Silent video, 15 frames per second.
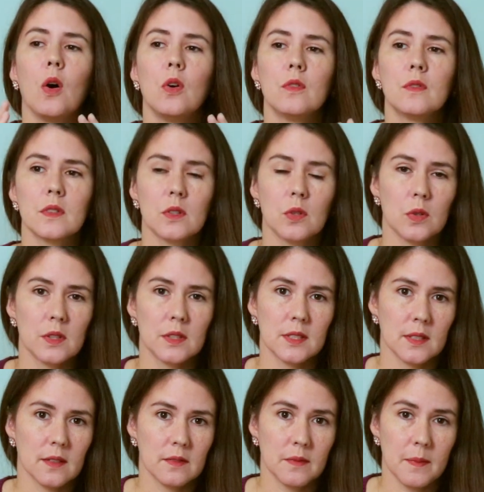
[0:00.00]
Over the
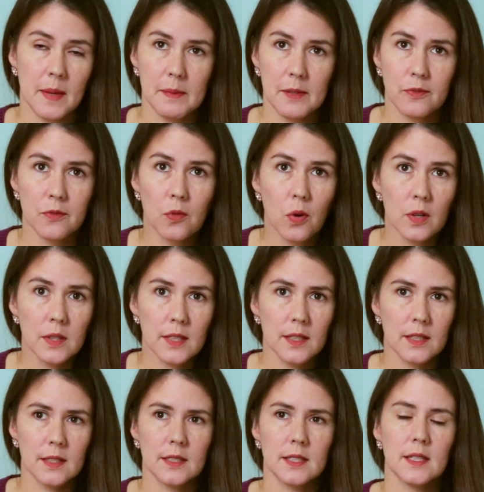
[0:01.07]
course of maybe 4
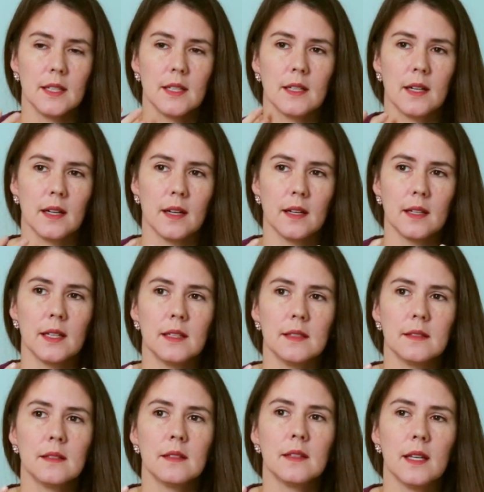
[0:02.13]
years,
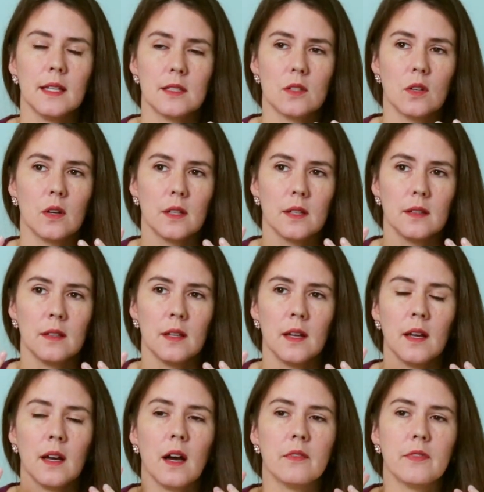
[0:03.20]
it started
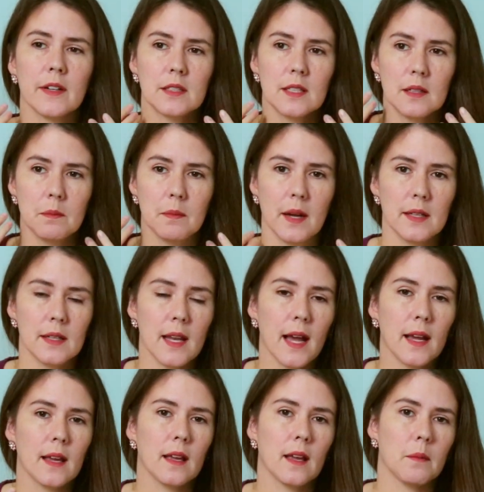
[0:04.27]
affecting my
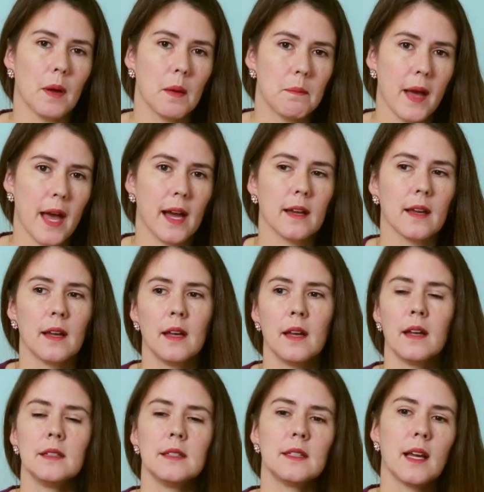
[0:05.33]
neck and my back.
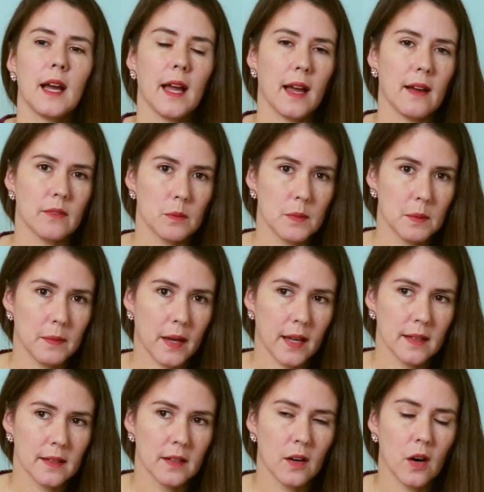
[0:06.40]
I have them in
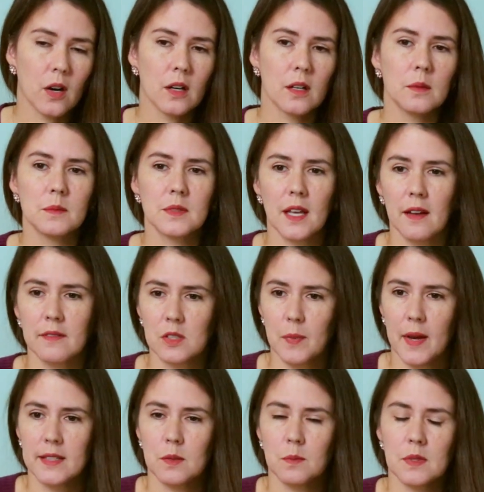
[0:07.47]
my arms. I have
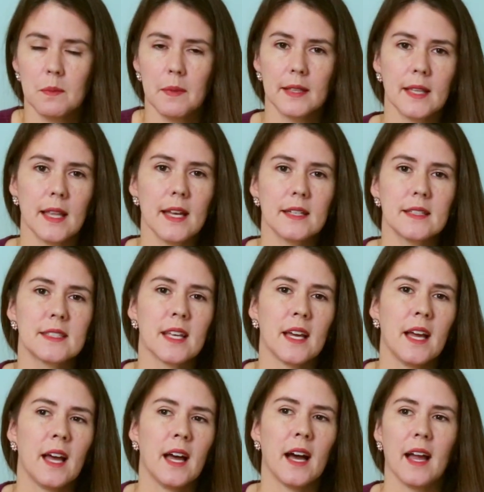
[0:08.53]
spasms in my legs.
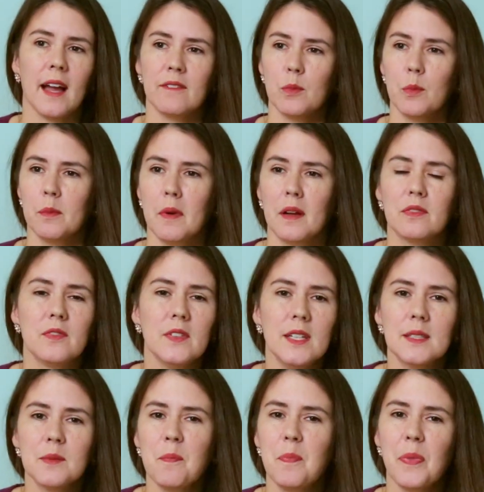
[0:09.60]
I have them in my
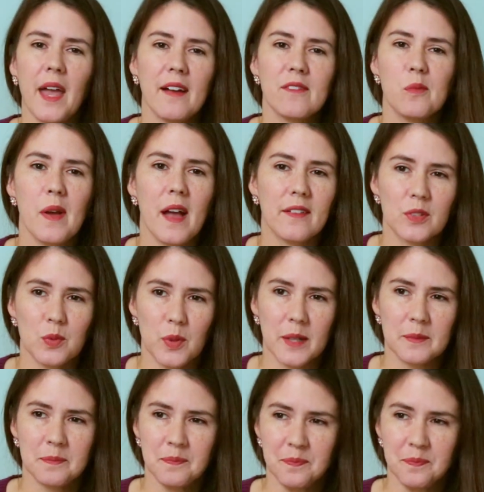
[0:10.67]
feet. I have them everywhere.